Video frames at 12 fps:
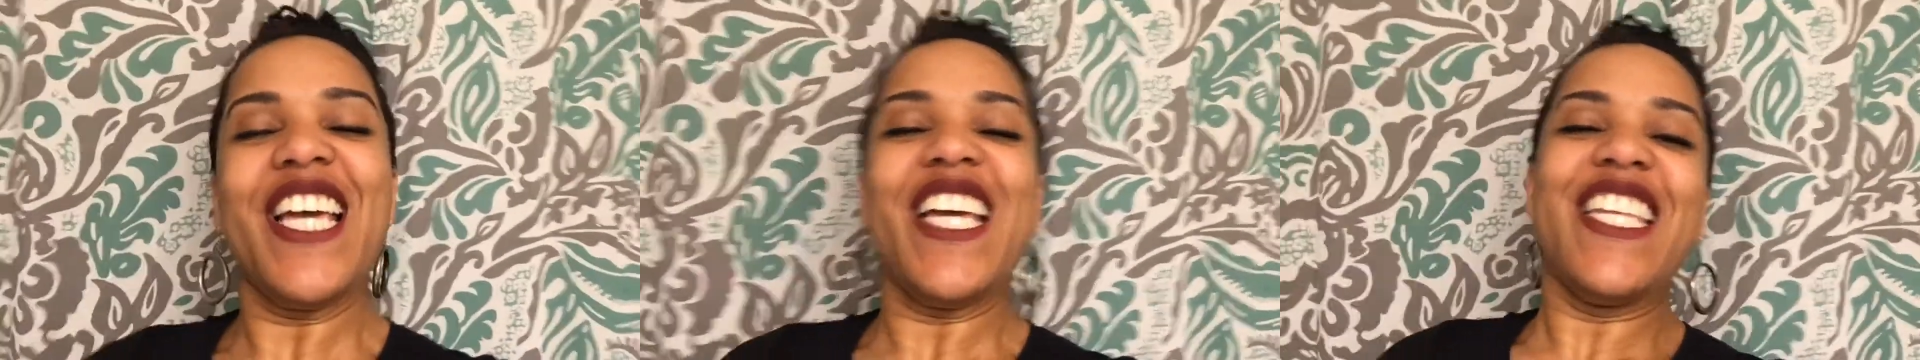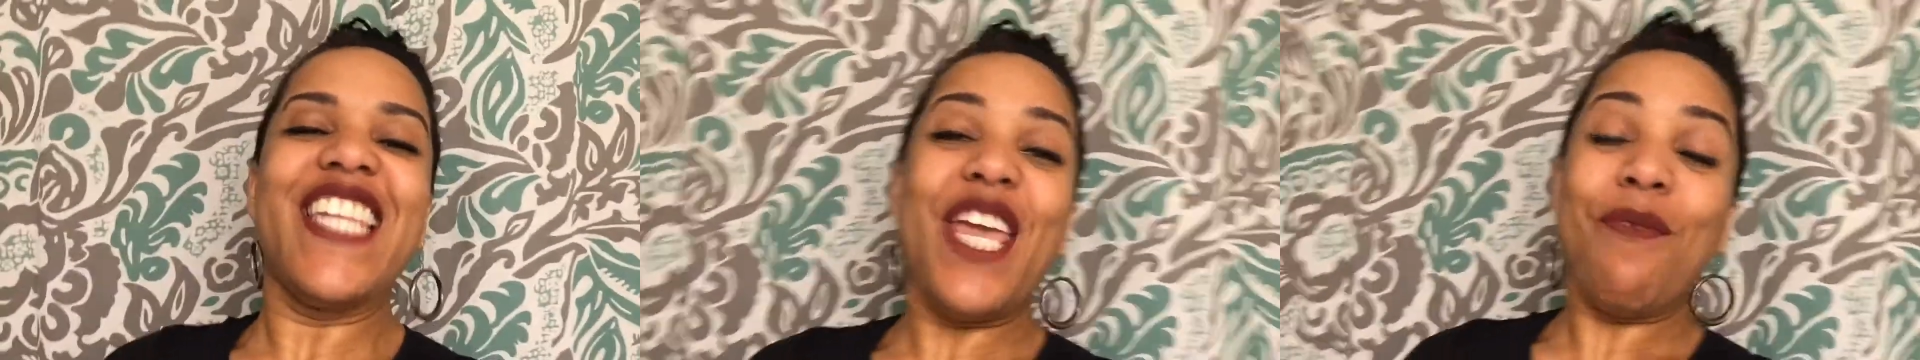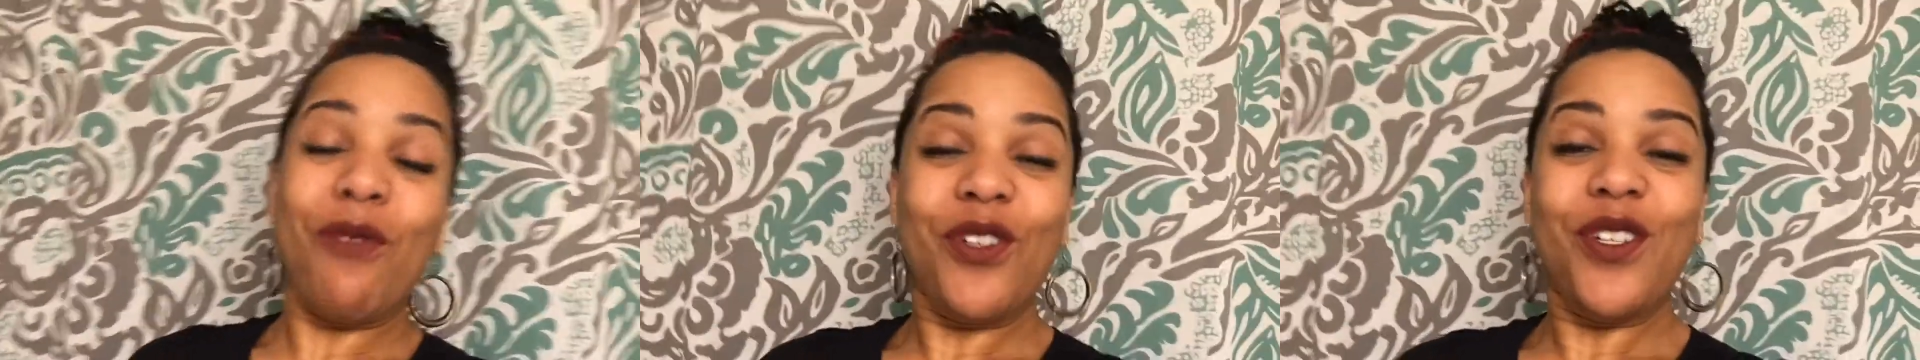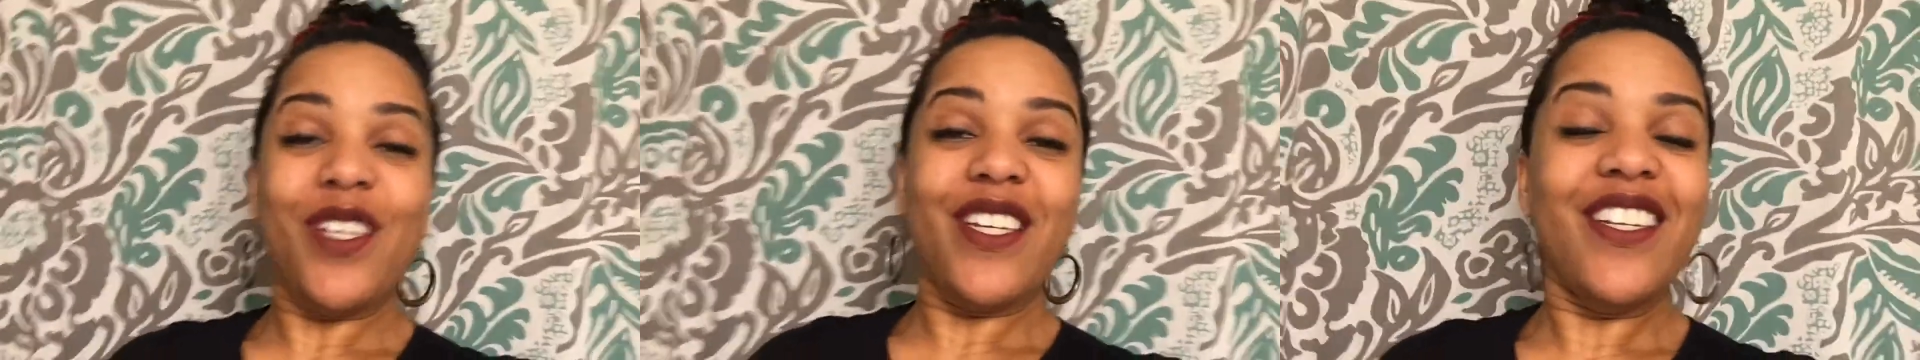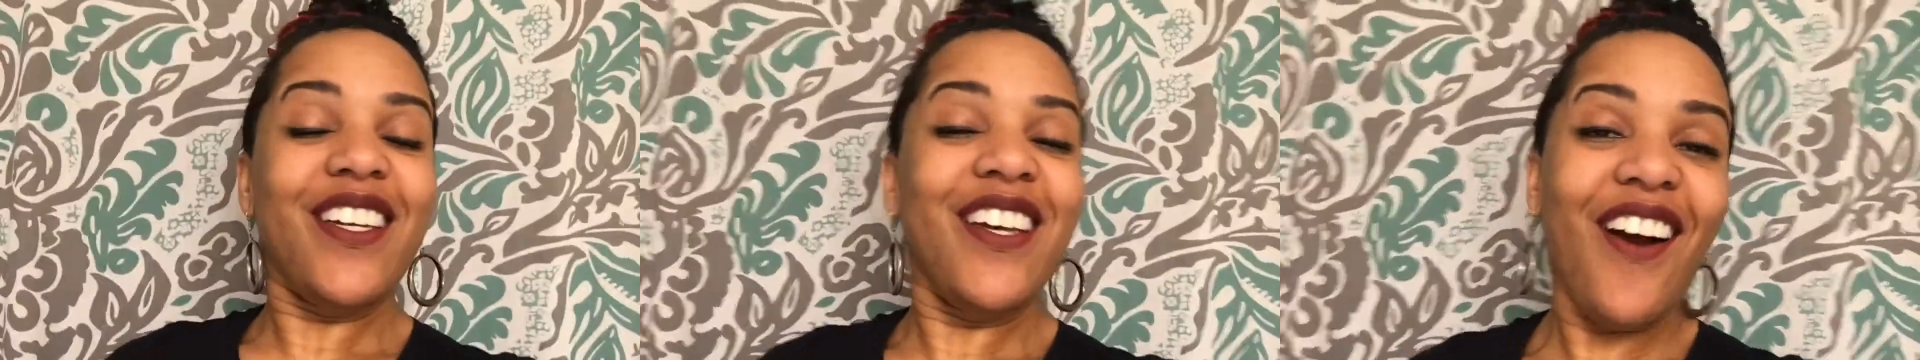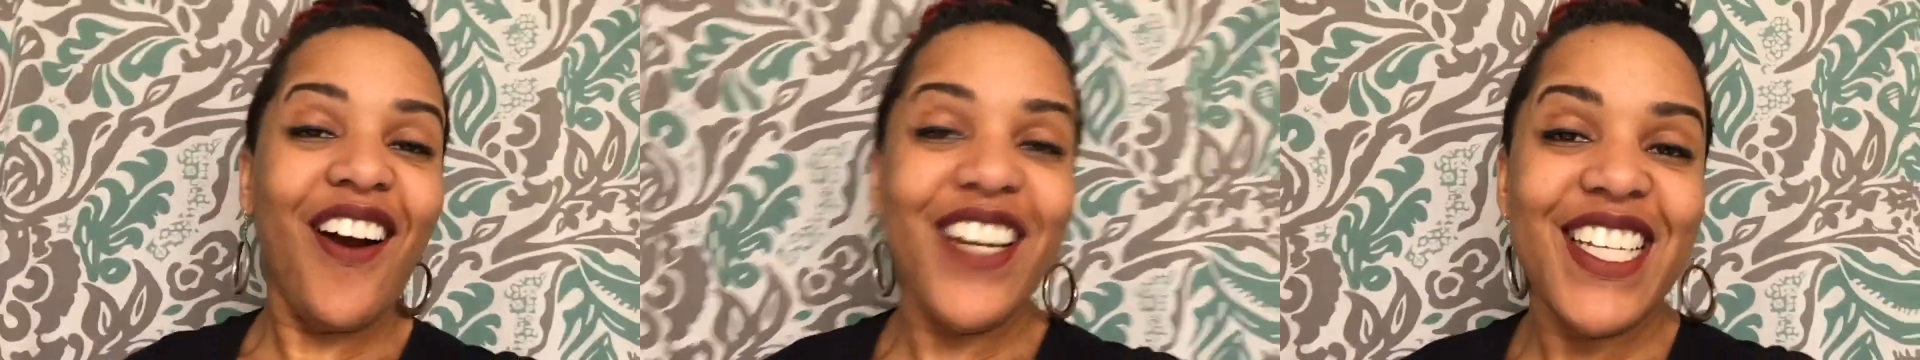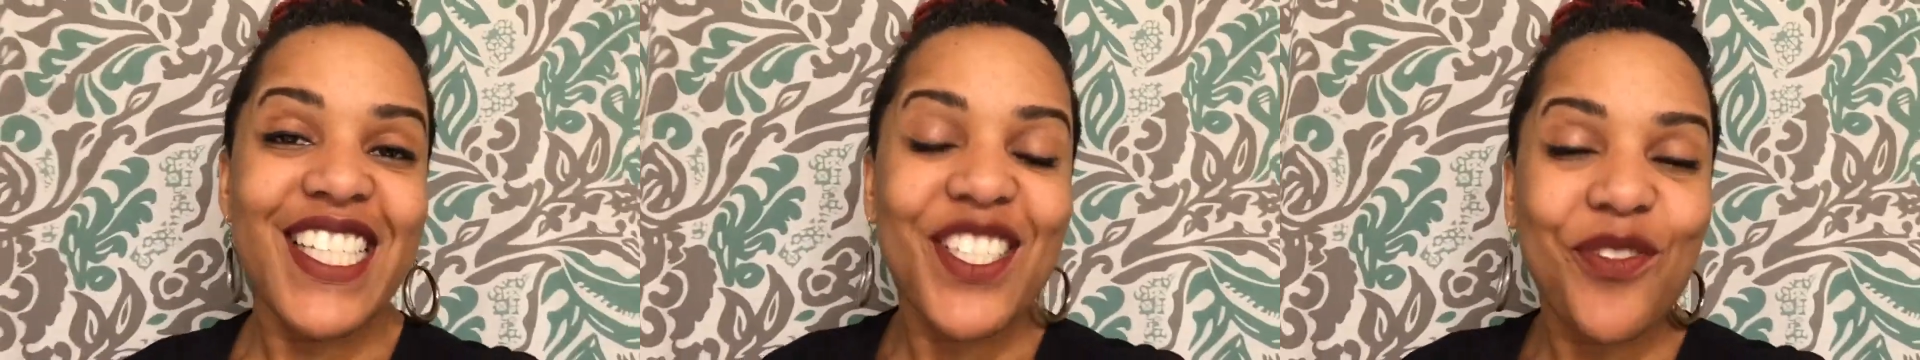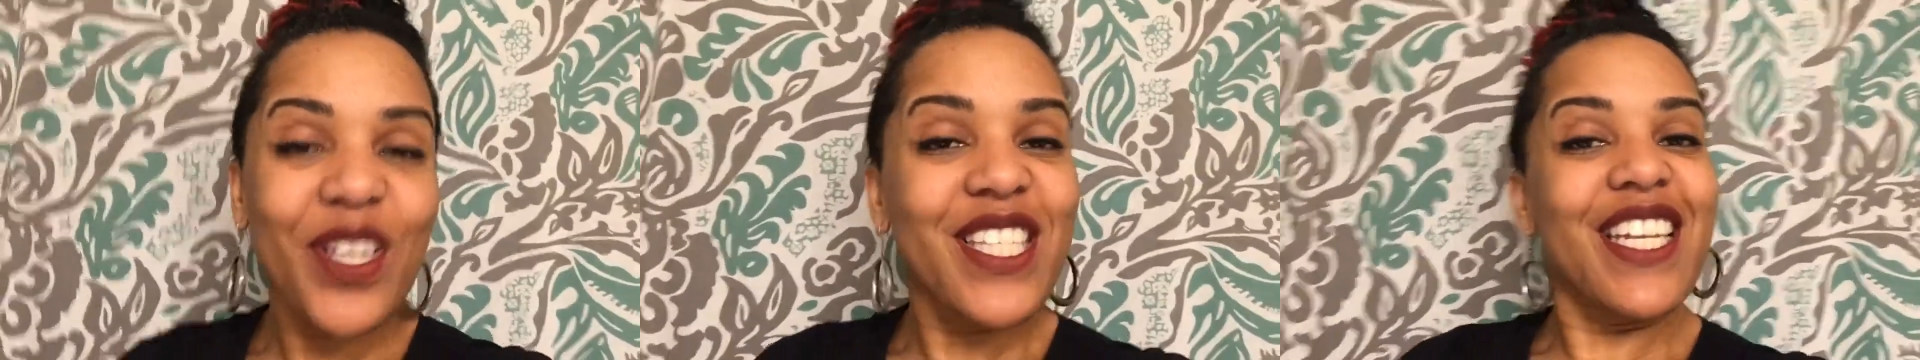neighborhood artist in
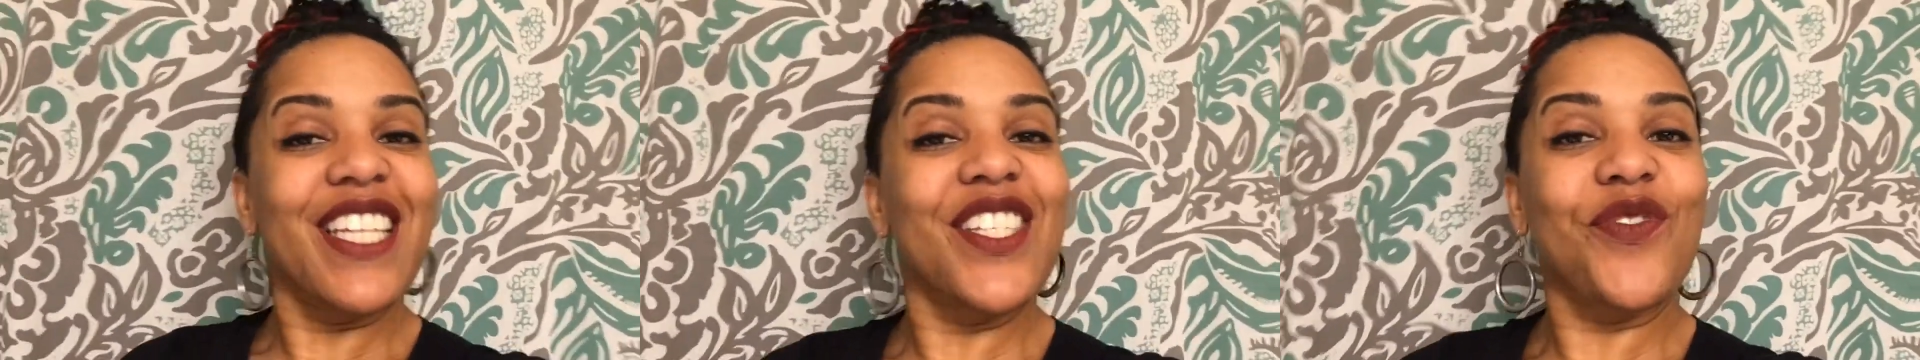residence